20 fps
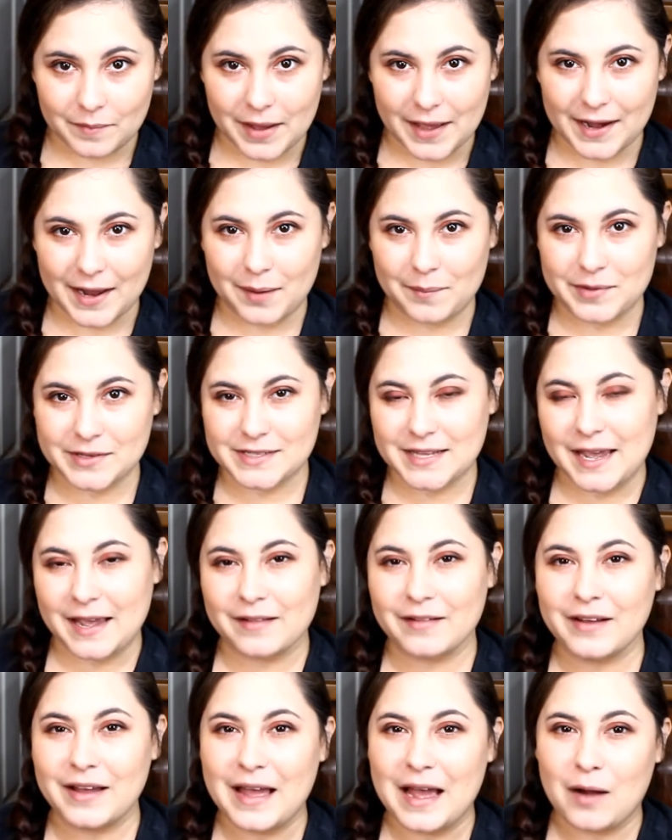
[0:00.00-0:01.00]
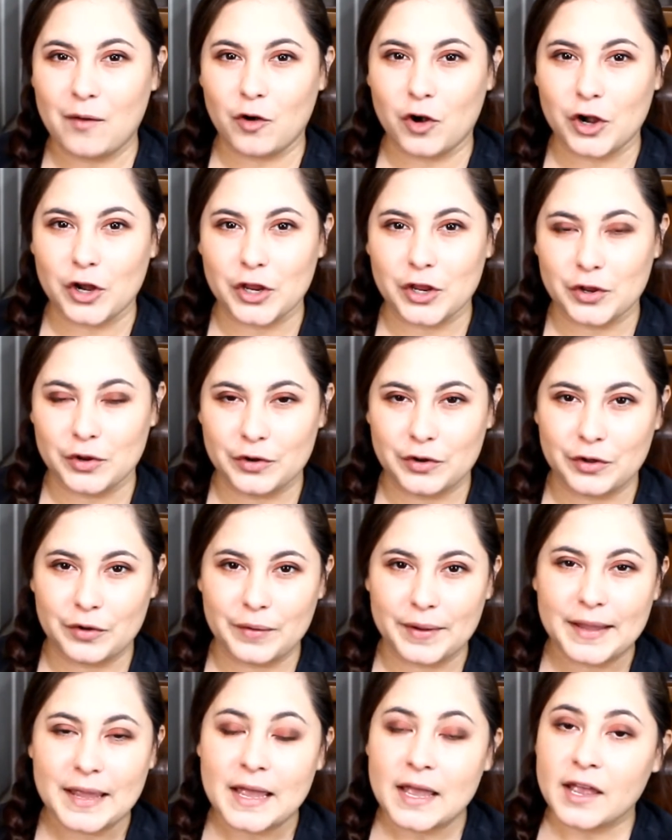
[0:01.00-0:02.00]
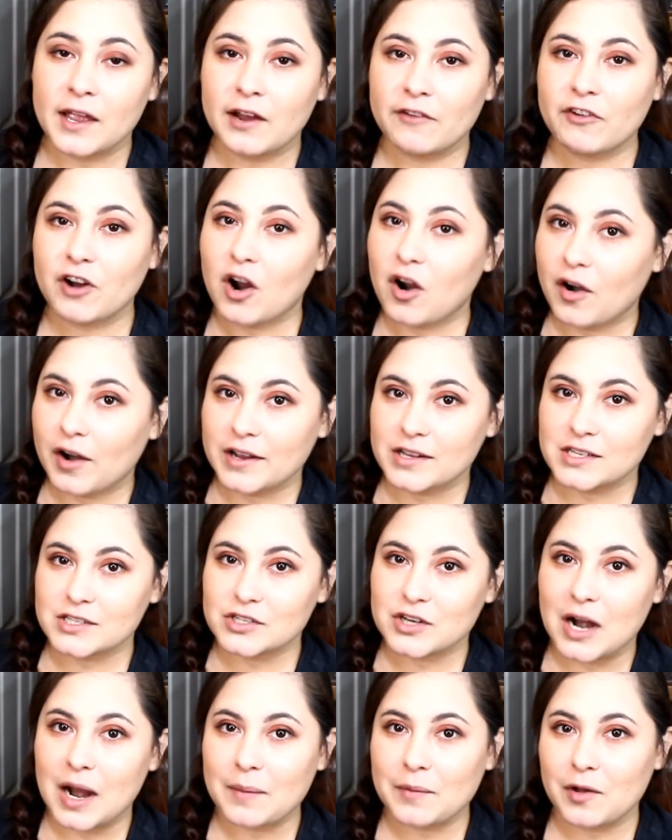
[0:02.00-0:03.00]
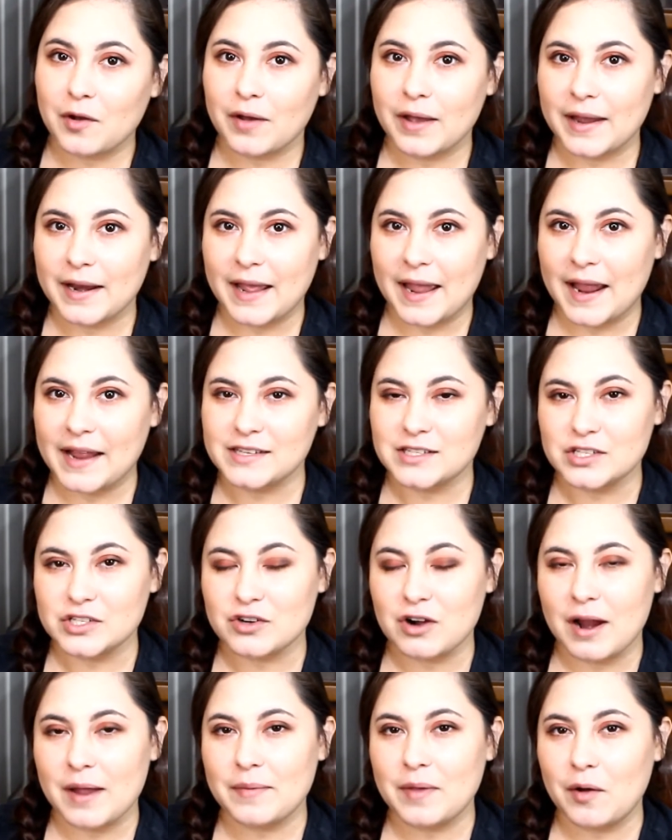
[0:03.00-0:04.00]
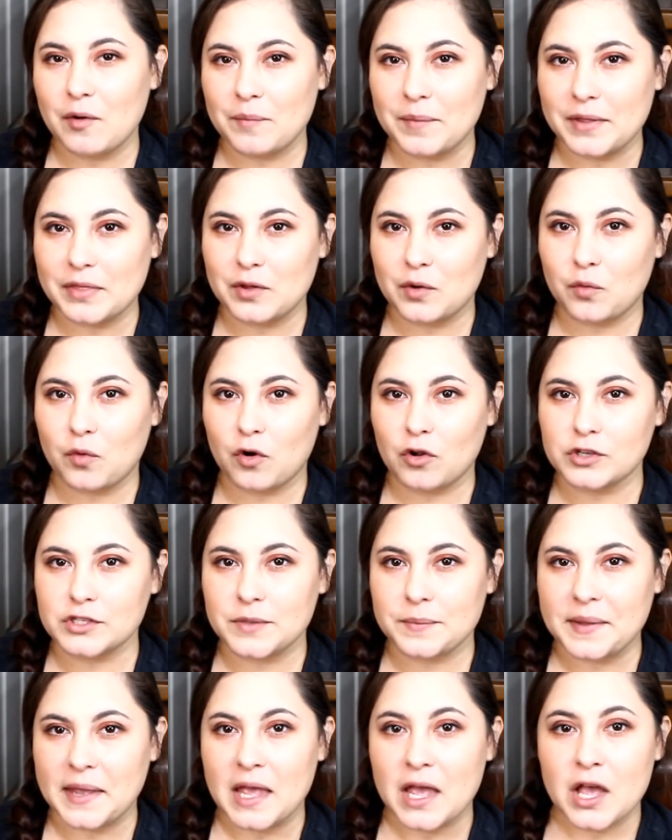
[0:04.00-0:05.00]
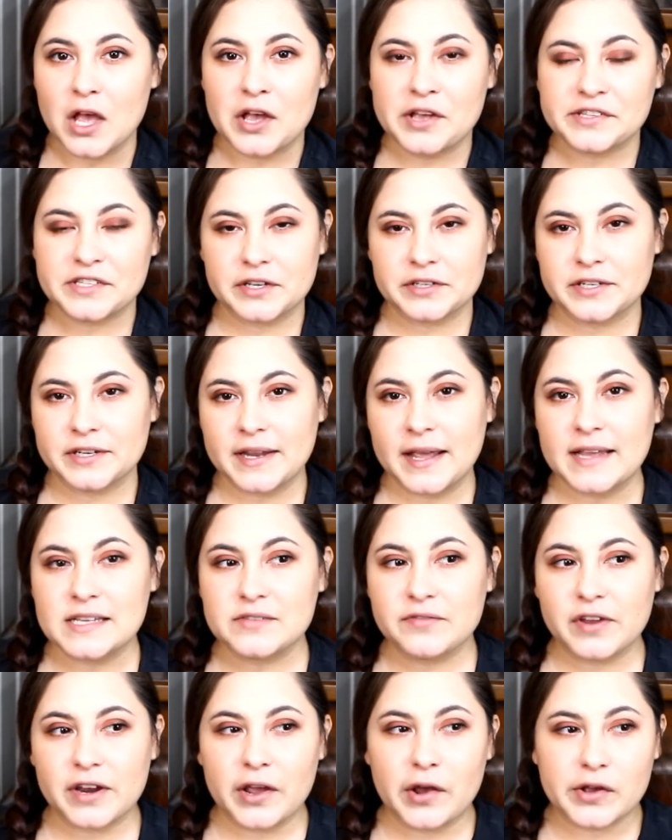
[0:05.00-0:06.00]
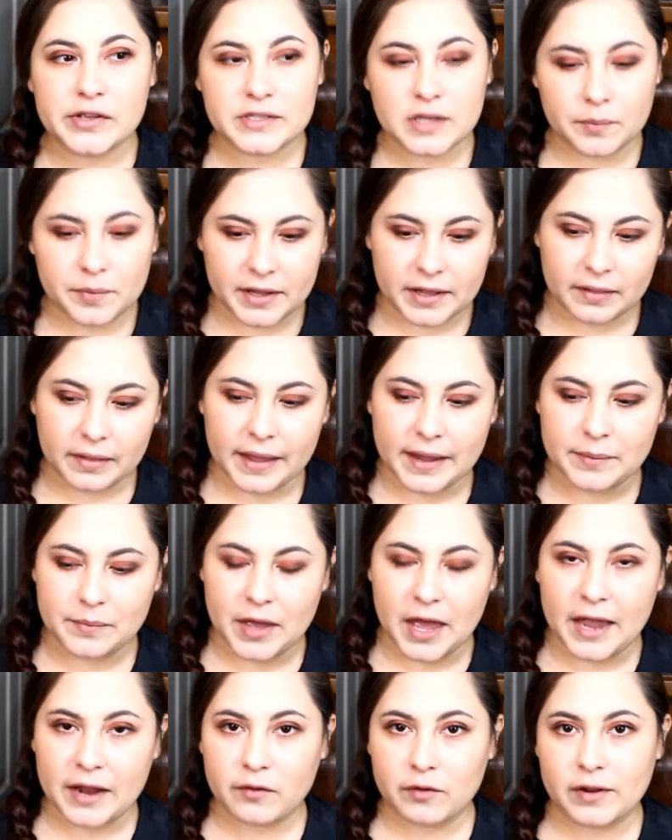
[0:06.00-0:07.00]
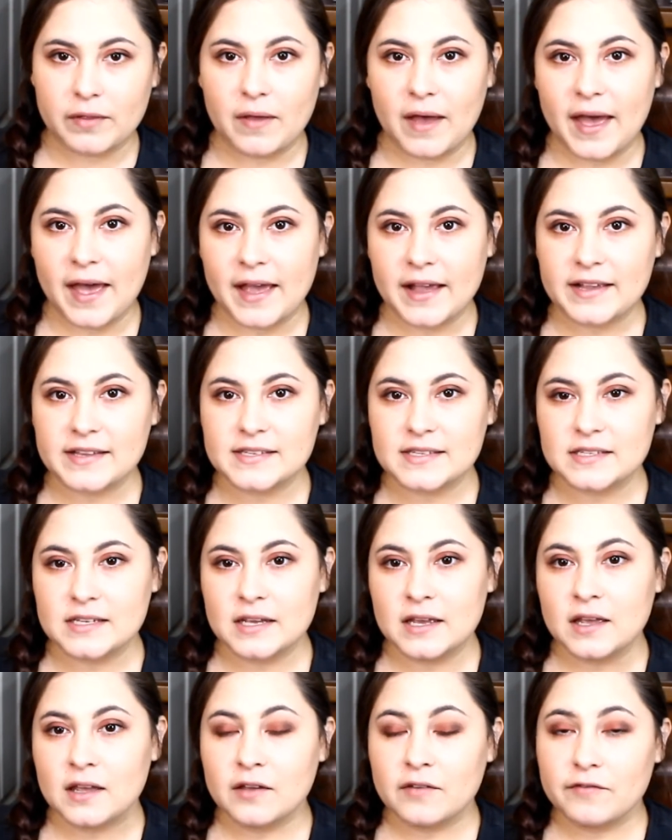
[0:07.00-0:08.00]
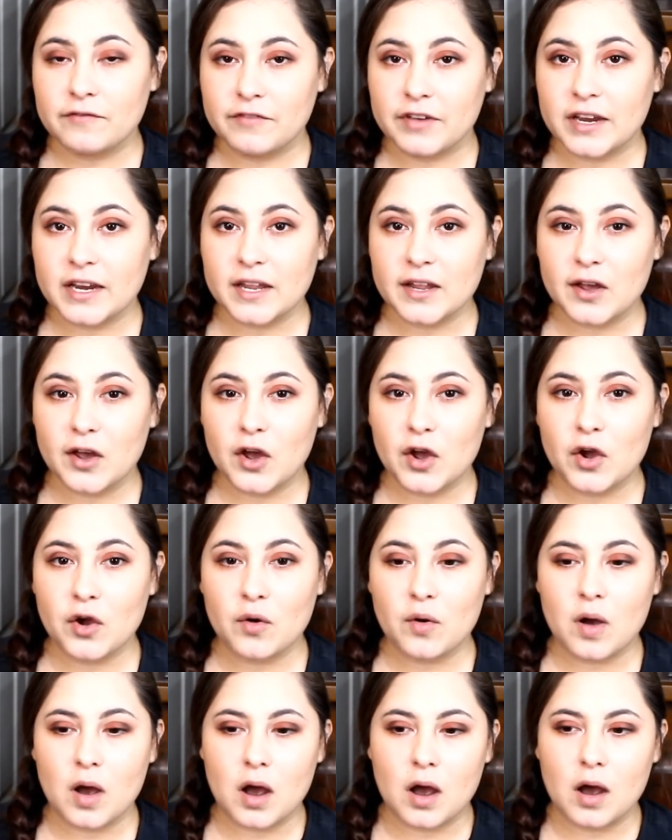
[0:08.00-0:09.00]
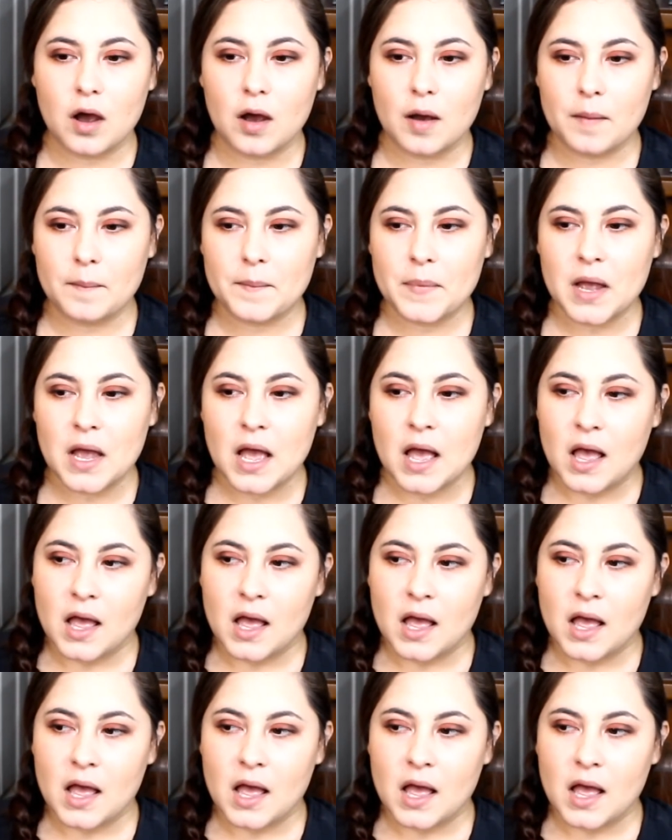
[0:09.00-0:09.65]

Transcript: my name is Kayla. How are you doing? If you're not already subscribed, go ahead and subscribe. That would mean the world to me. So today's video is going to be a laid-back, relaxed video. I'm